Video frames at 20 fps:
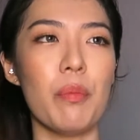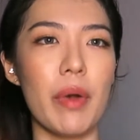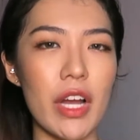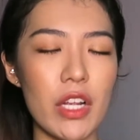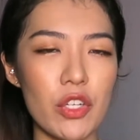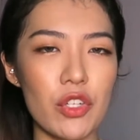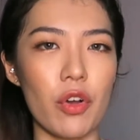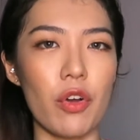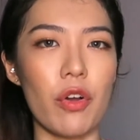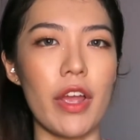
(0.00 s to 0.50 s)

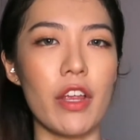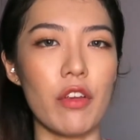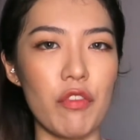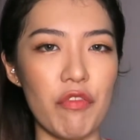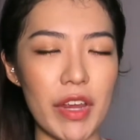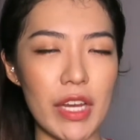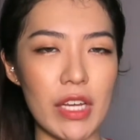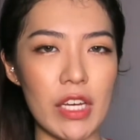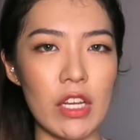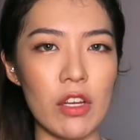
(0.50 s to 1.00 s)
much or
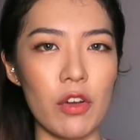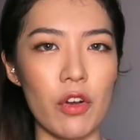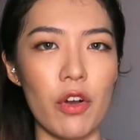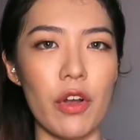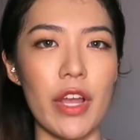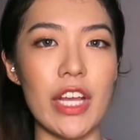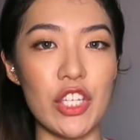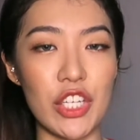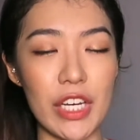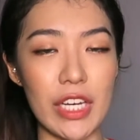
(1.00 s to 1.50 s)
aggravating or
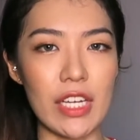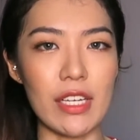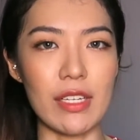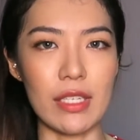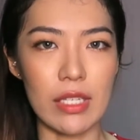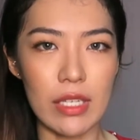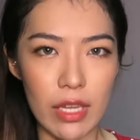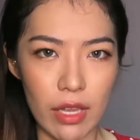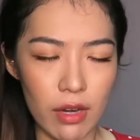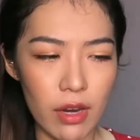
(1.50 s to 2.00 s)
agitating the
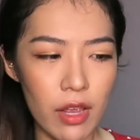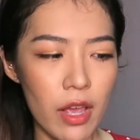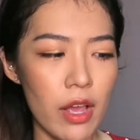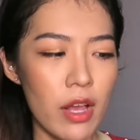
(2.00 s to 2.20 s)
skin.